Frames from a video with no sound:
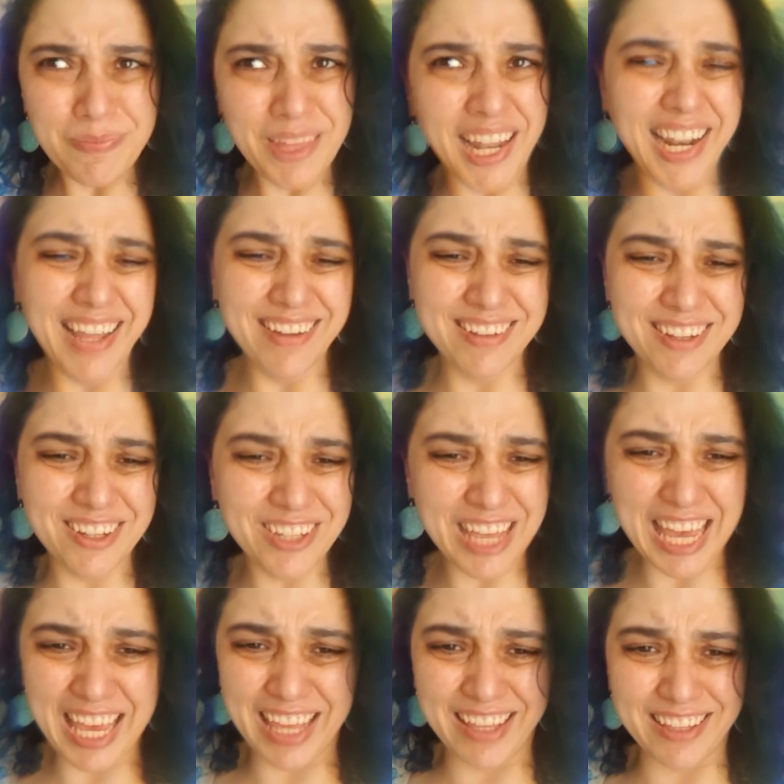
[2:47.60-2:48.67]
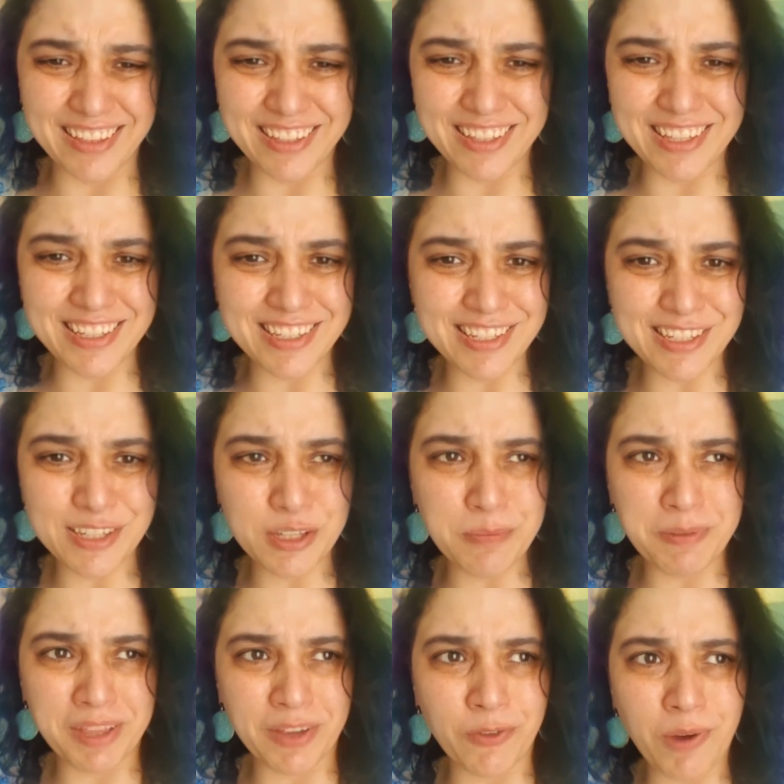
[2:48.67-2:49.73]
Like, okay, this is
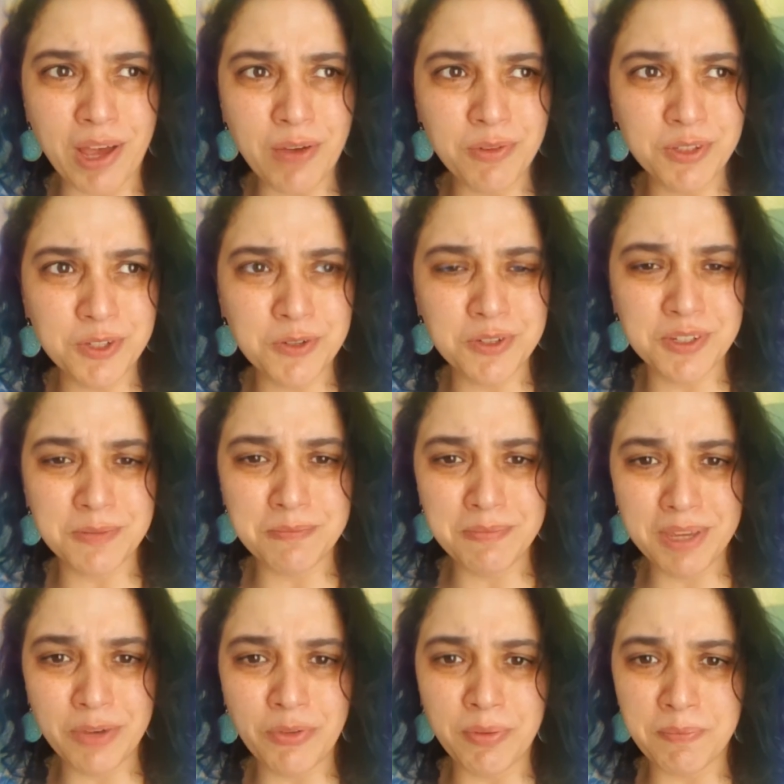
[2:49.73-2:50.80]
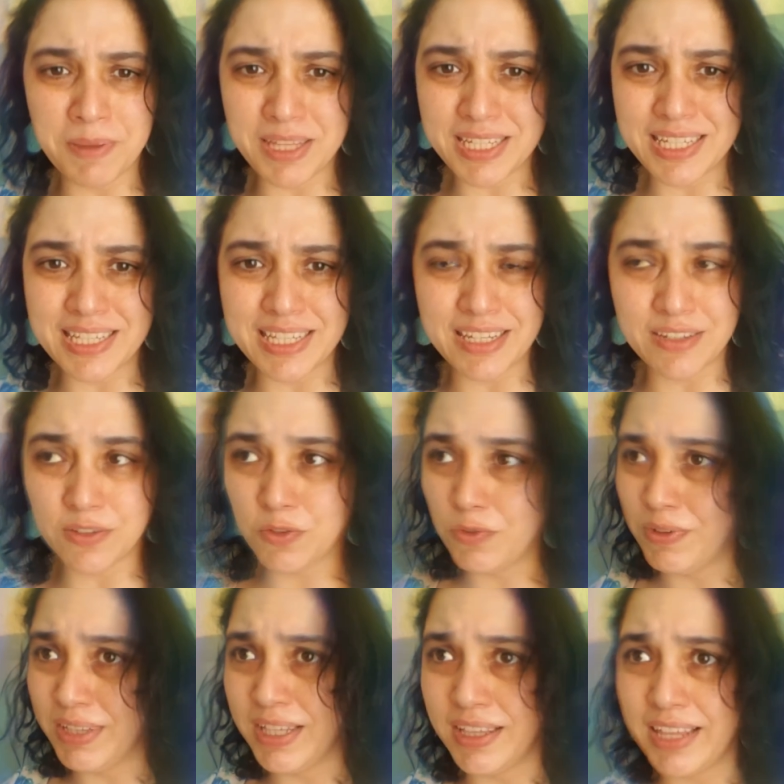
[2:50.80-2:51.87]
stupid. Why would you be repeating this
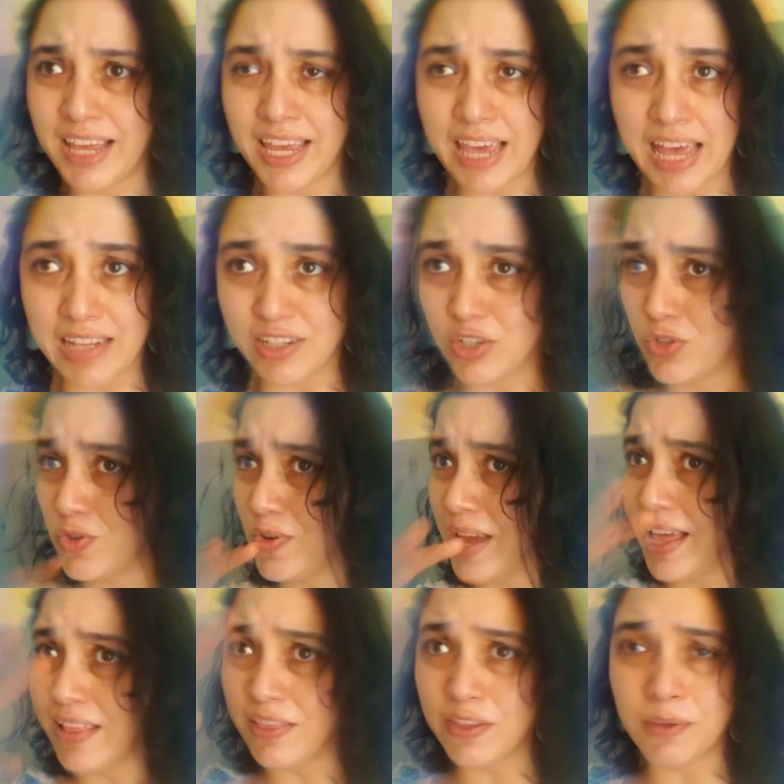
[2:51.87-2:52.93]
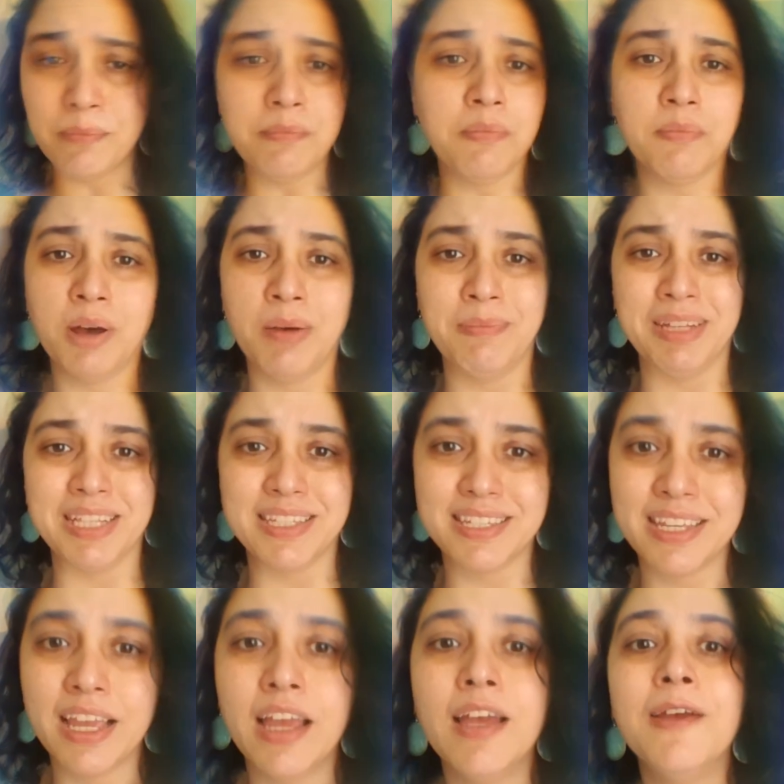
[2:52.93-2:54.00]
during the day at random
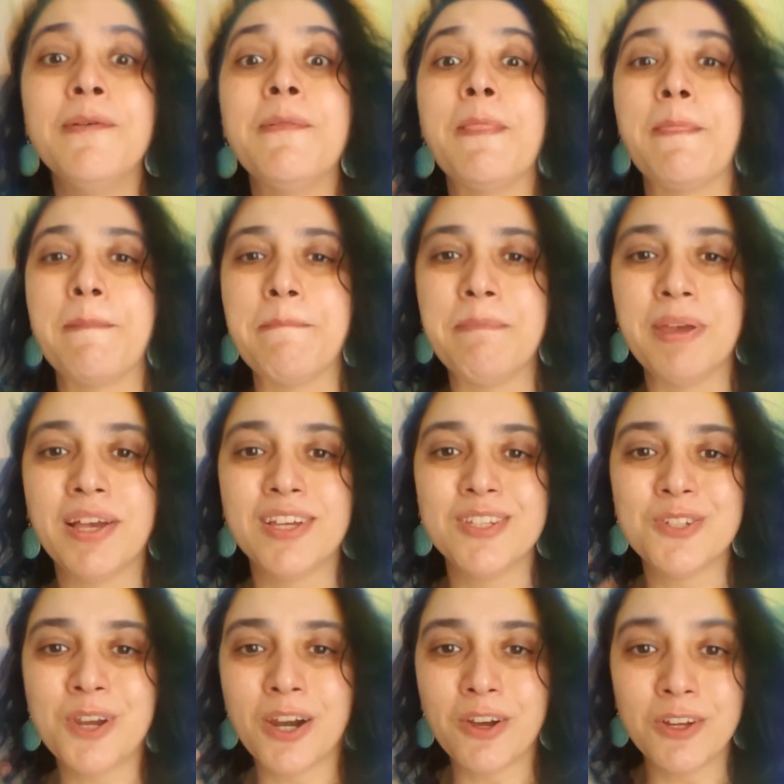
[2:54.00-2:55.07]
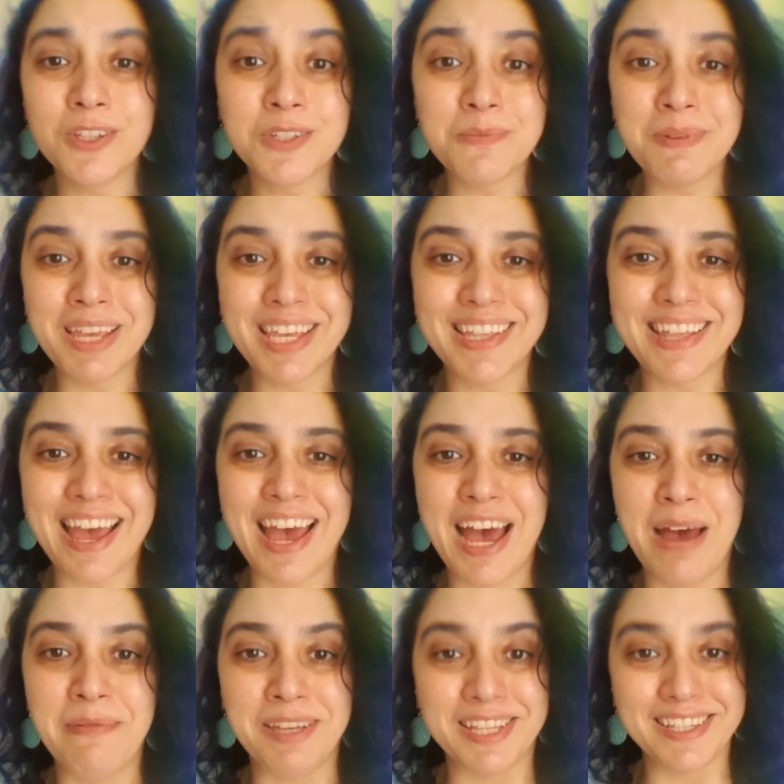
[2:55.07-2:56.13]
moments? Because you are going to make it a
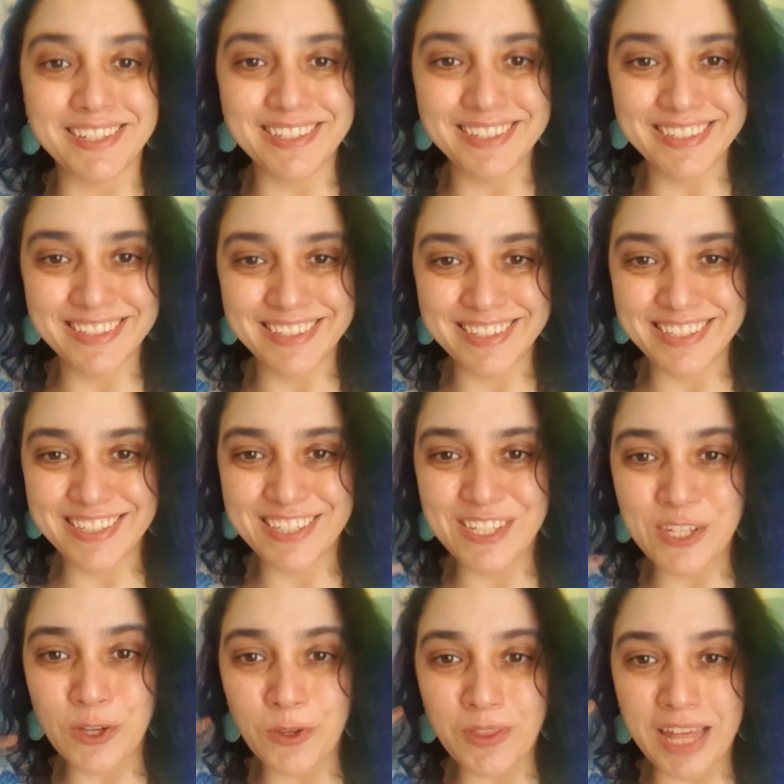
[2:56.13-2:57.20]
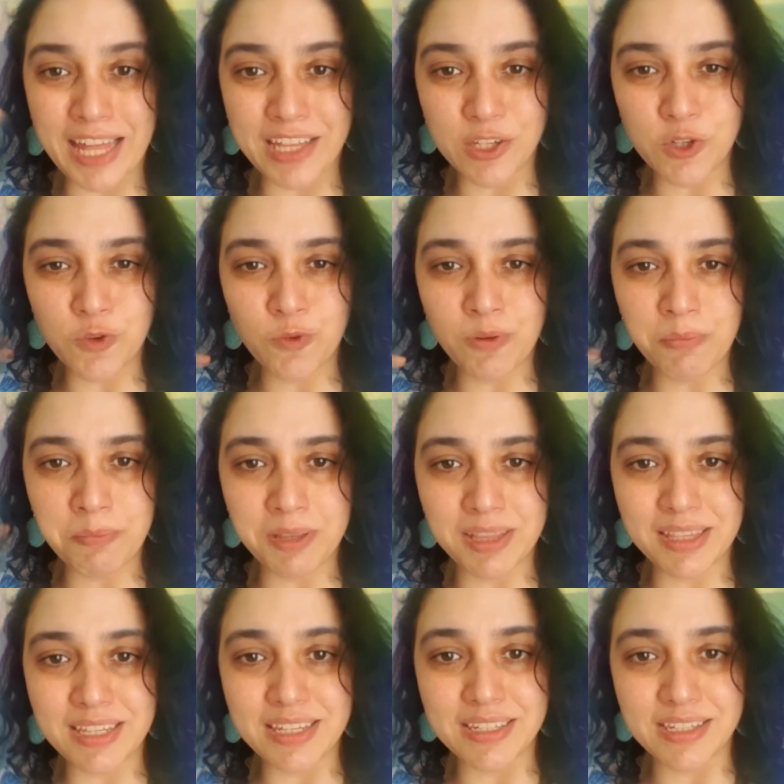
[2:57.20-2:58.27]
habit, so that you
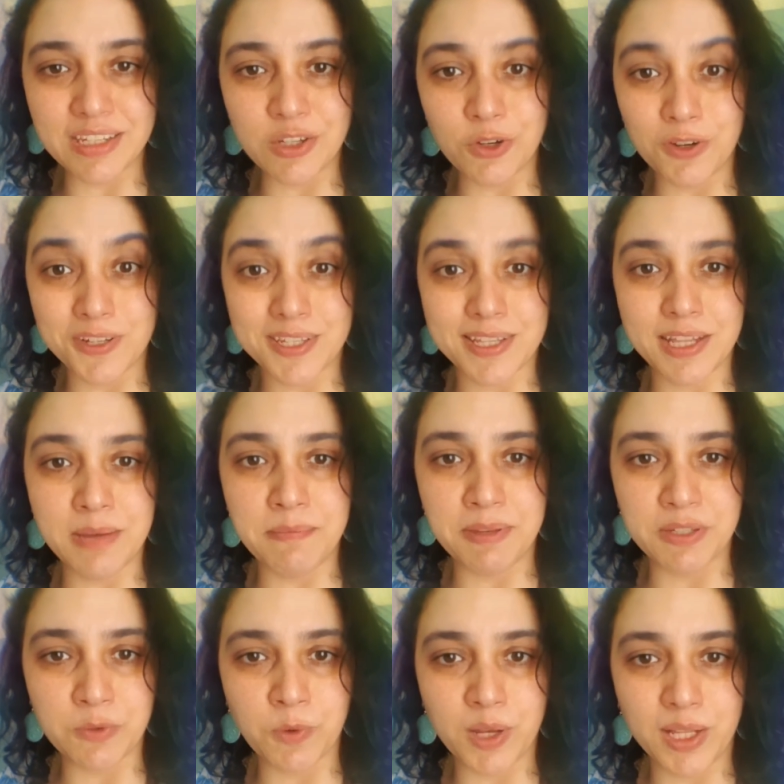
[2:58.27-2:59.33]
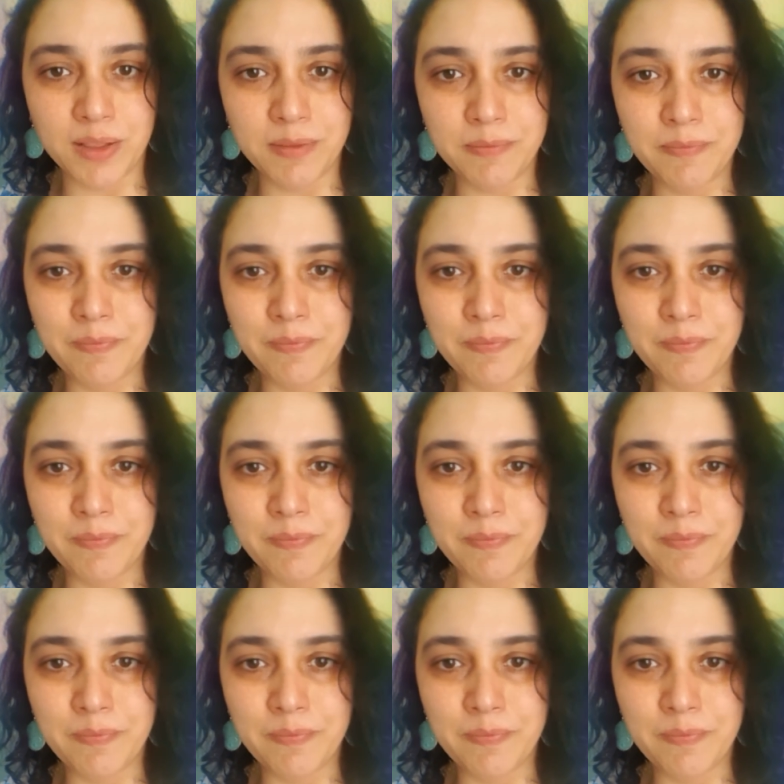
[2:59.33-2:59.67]
repeat this in your sleep as well.